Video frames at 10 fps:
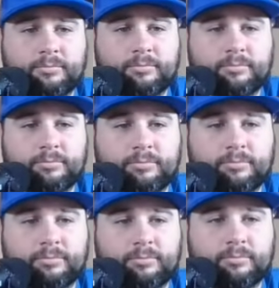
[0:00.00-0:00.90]

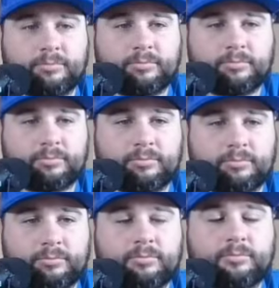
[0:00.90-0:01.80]

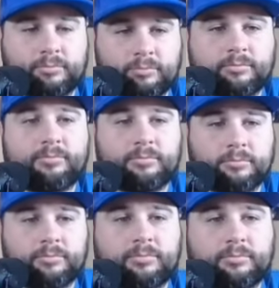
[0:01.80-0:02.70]

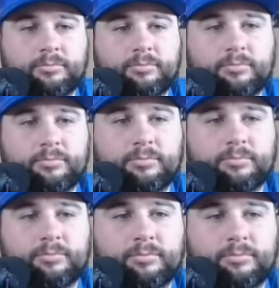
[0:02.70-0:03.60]

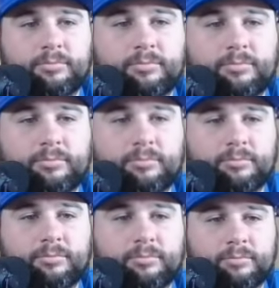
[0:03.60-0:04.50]

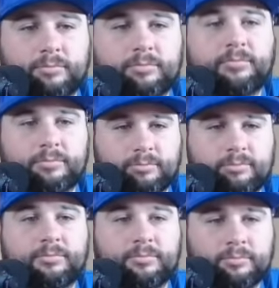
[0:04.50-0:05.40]

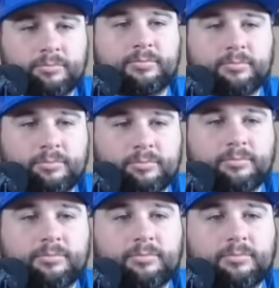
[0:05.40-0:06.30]

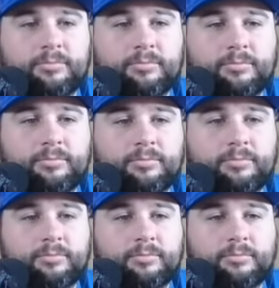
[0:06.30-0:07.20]

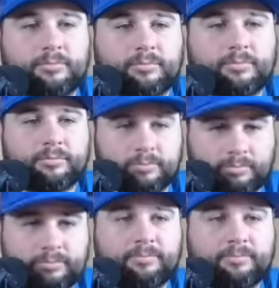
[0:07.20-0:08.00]
This person isn't speaking.